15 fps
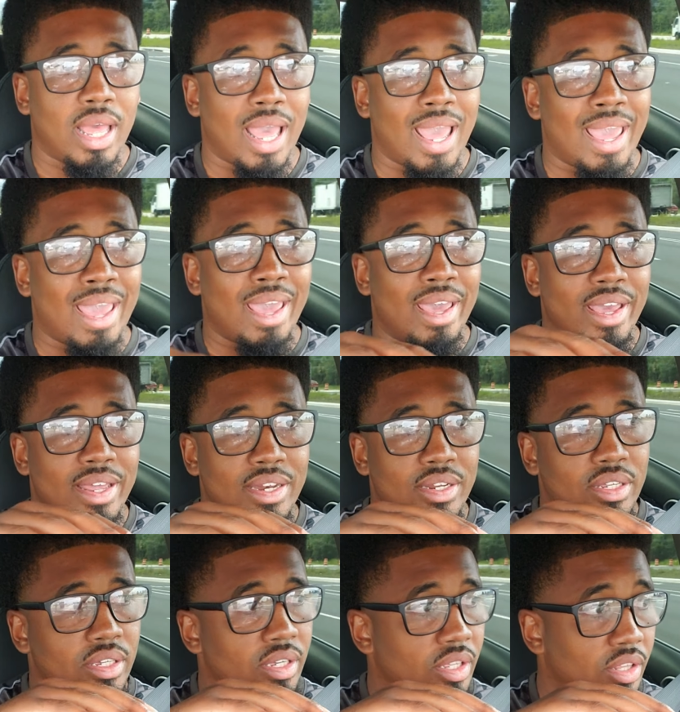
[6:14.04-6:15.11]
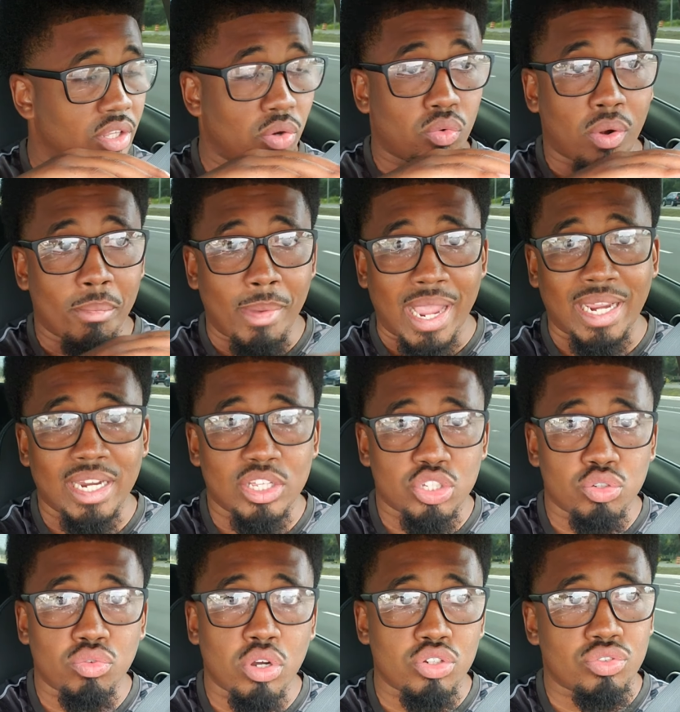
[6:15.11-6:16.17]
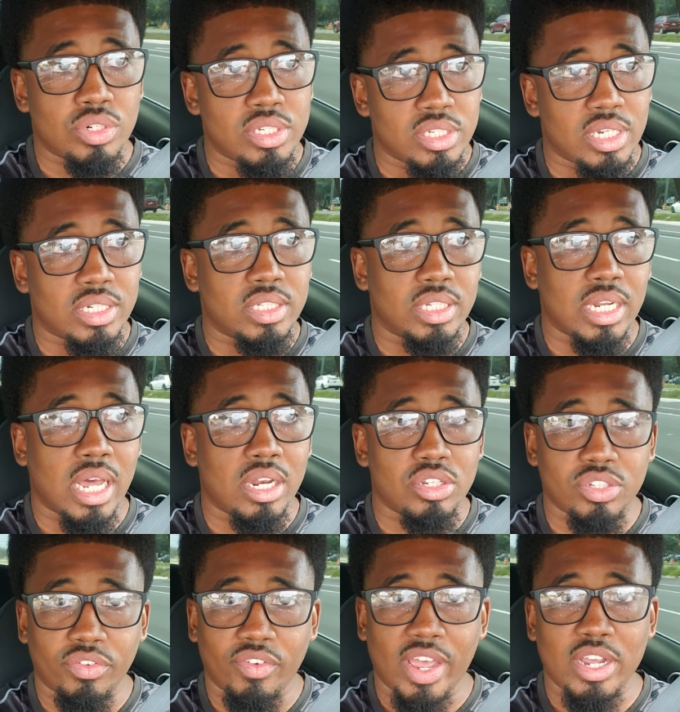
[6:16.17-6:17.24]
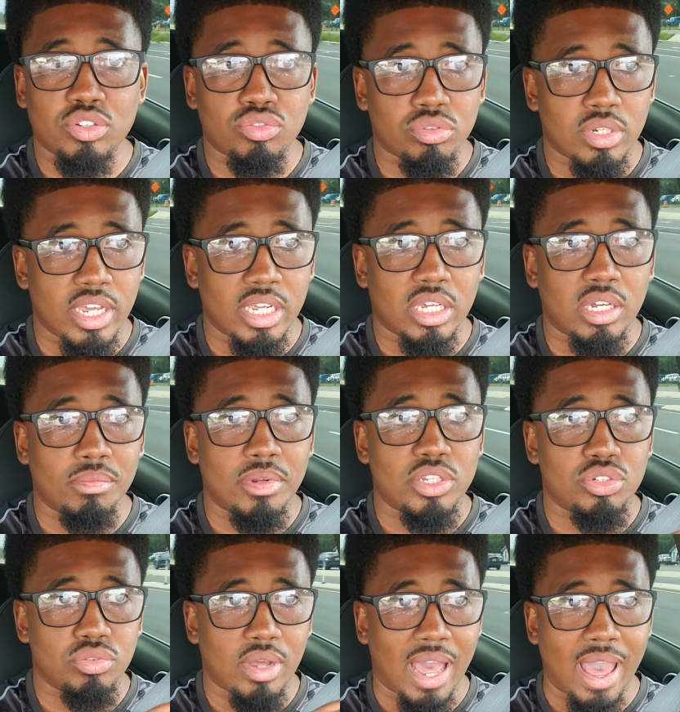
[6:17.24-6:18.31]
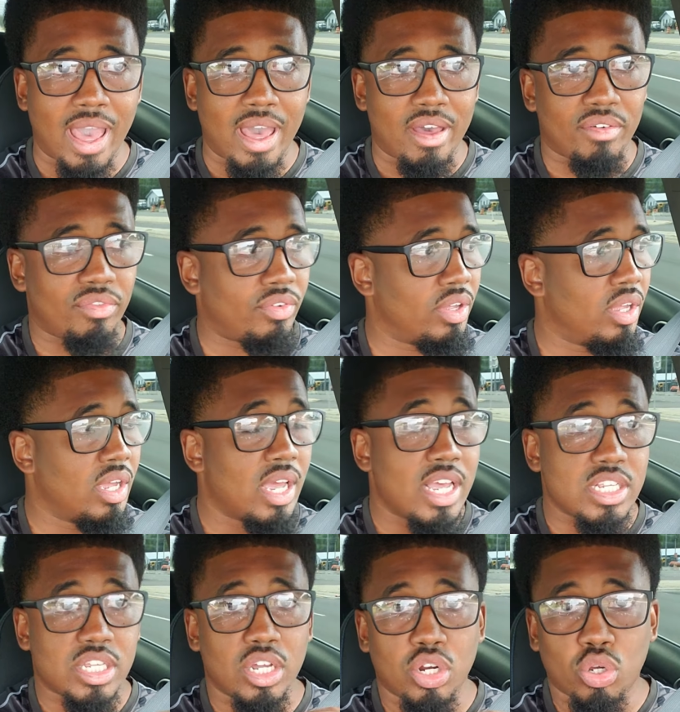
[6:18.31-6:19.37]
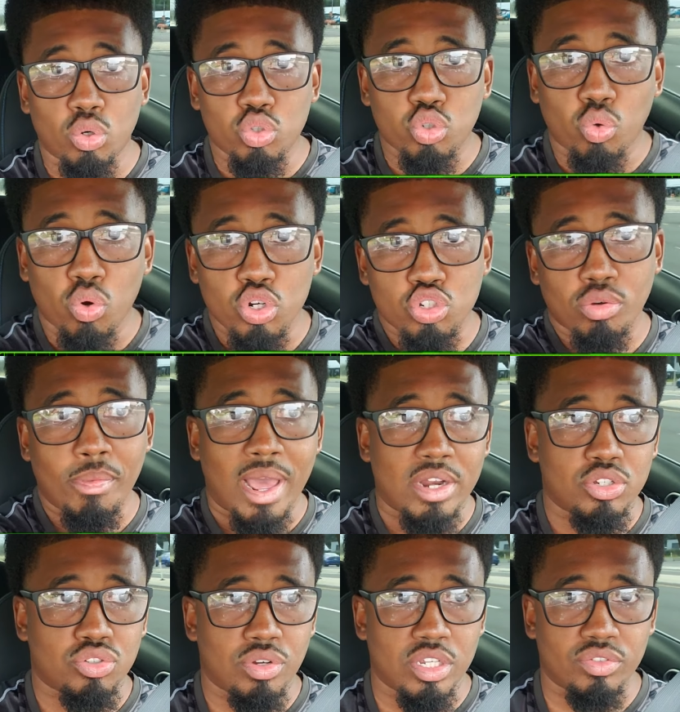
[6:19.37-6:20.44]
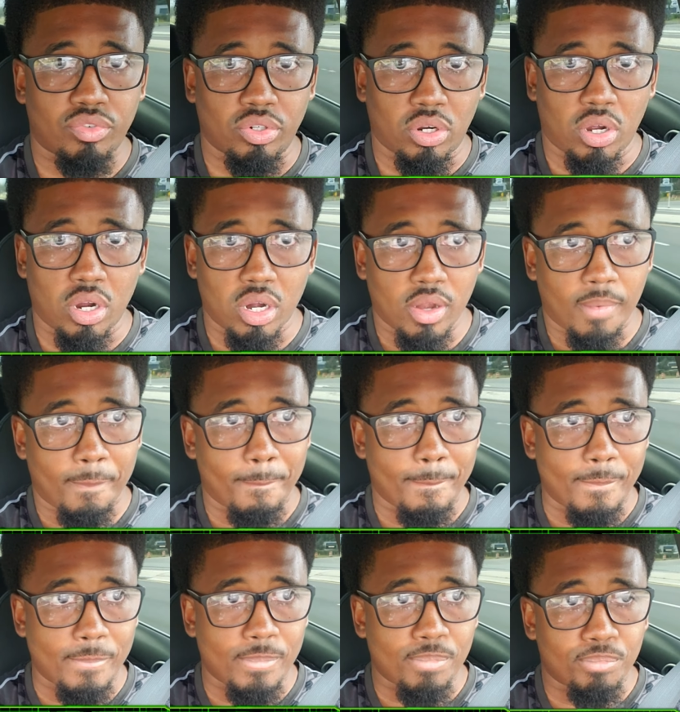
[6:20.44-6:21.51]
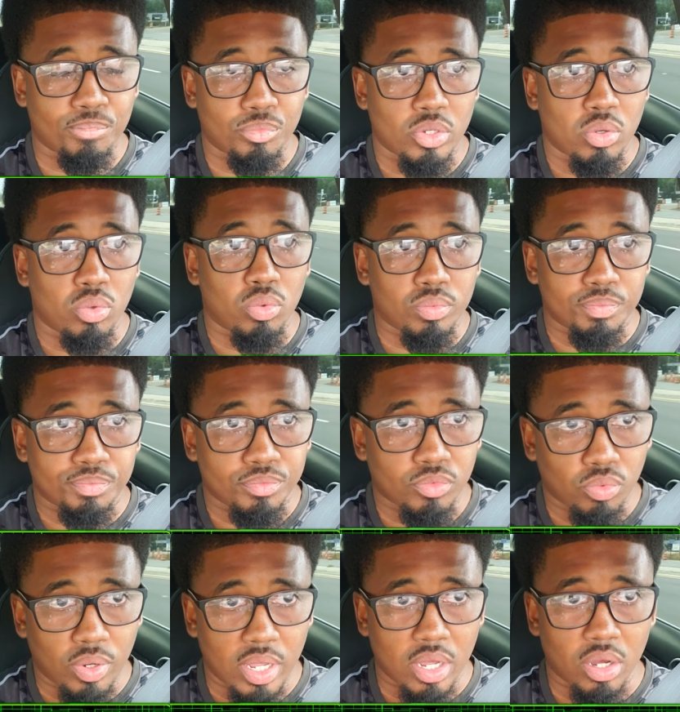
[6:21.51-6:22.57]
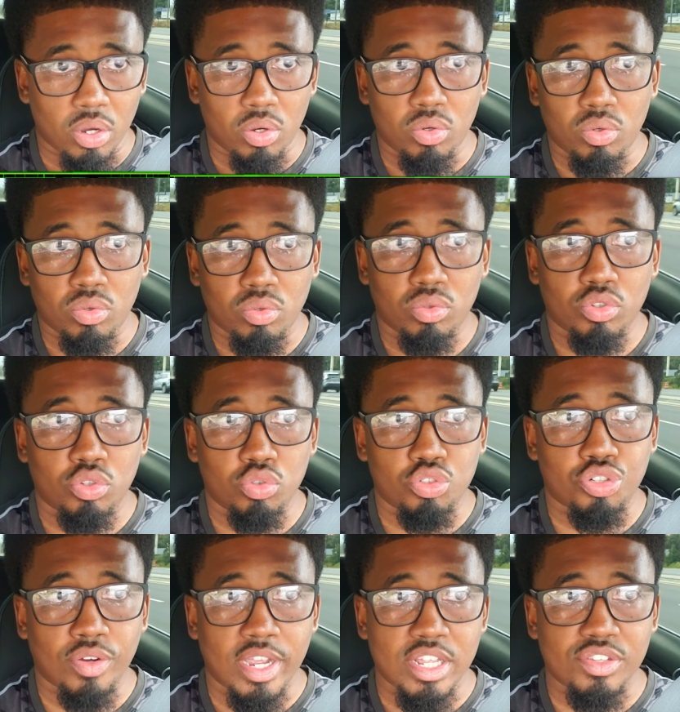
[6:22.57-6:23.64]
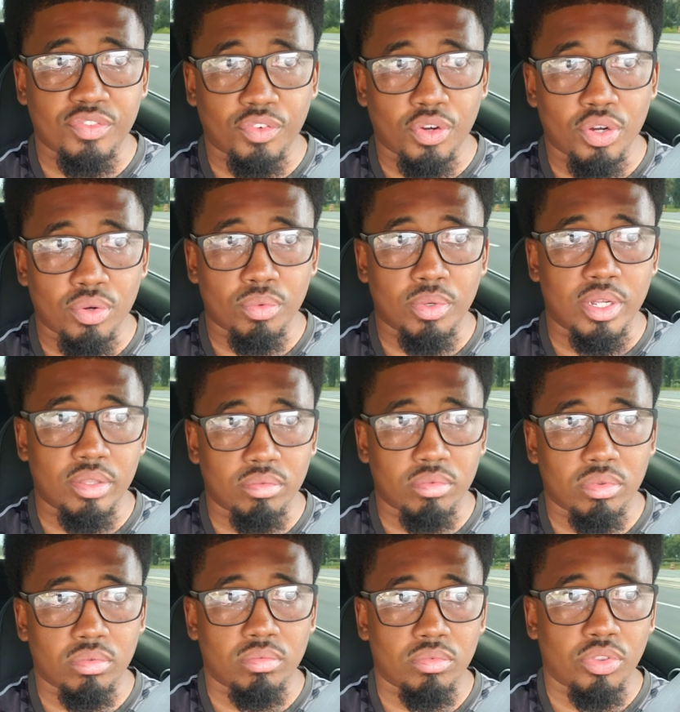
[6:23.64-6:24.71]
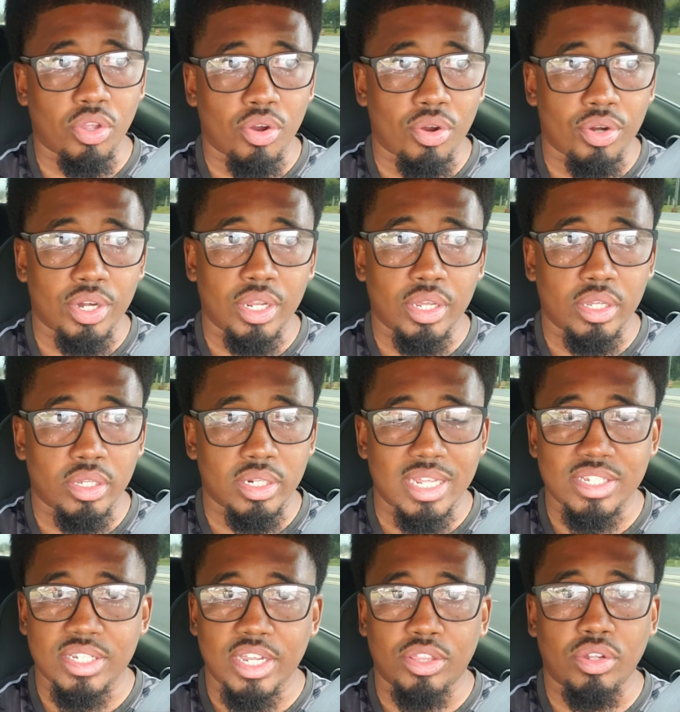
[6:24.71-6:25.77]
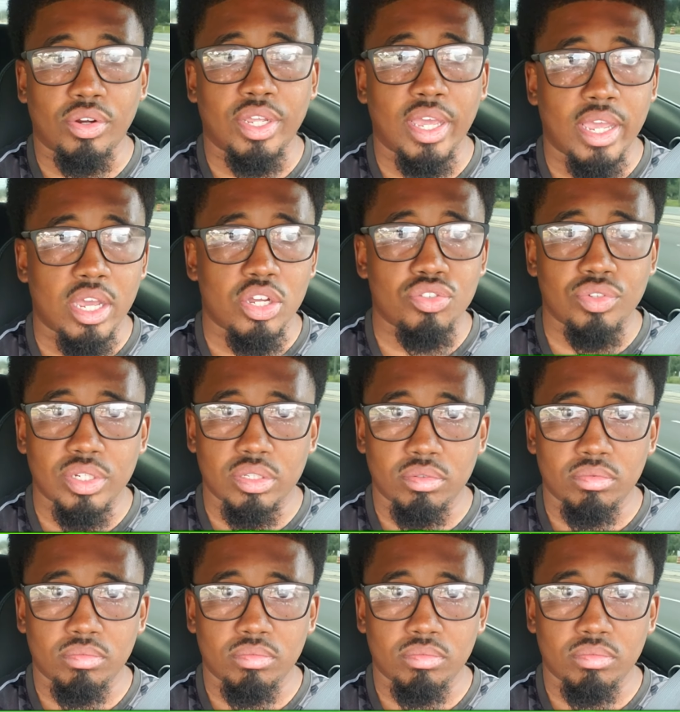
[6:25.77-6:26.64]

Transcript: and the remaining $260 of extra income that you have is gonna go towards your balance transfer card. Well, you transfer what 30, let's say 3800